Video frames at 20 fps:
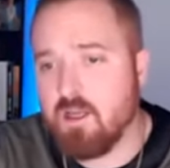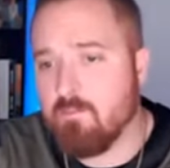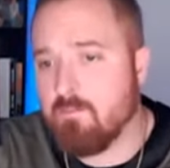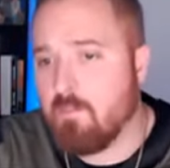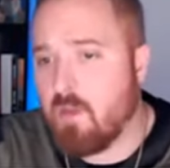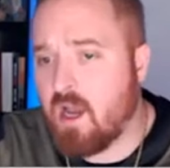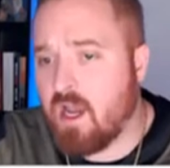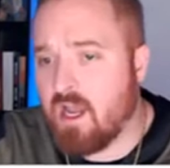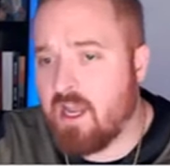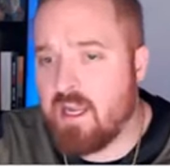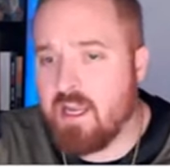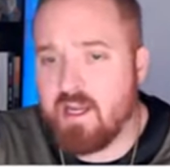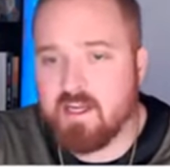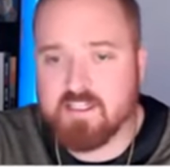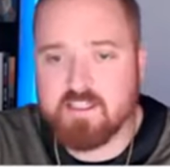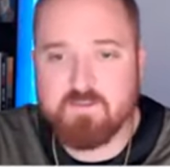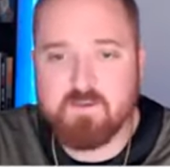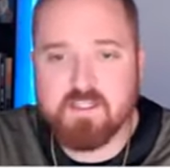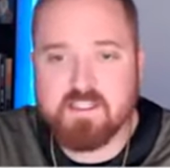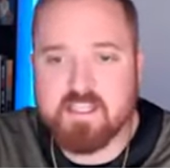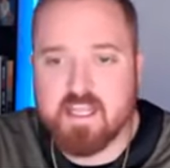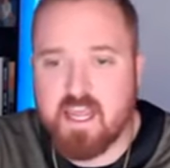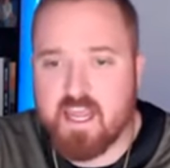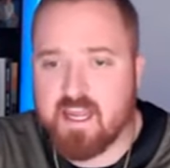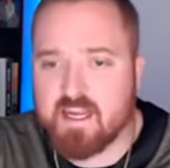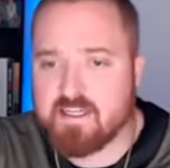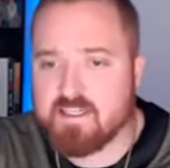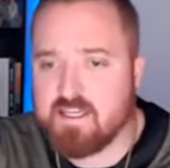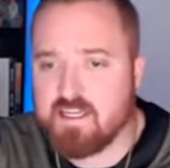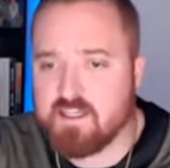my husband's
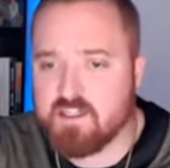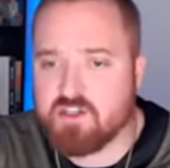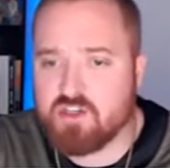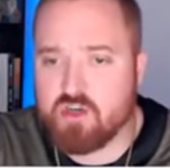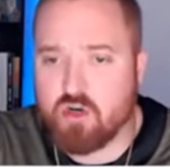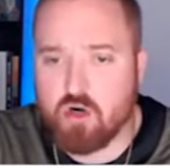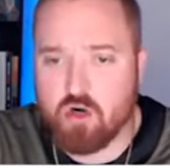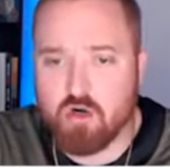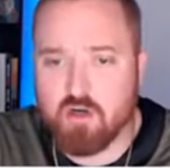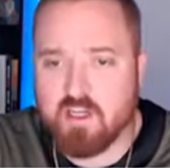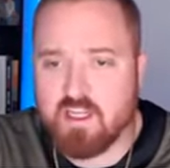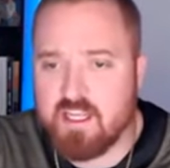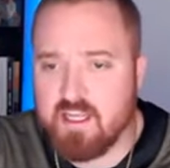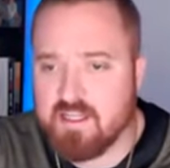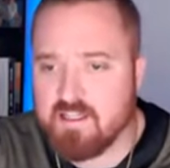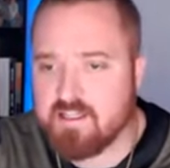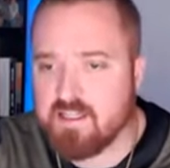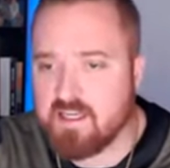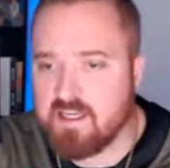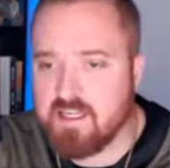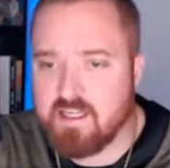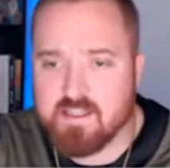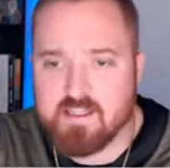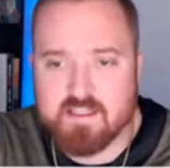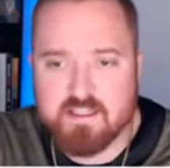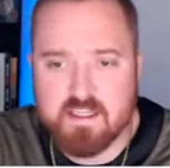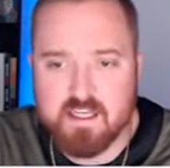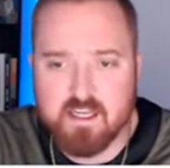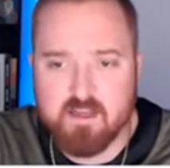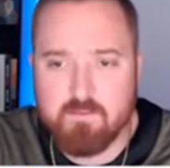ex has turned kids
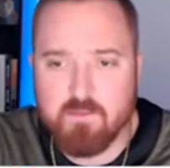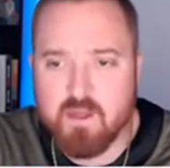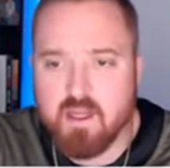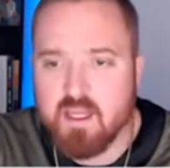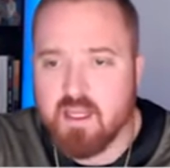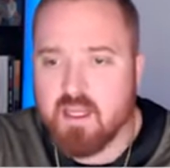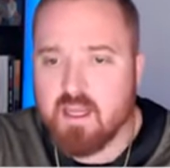against him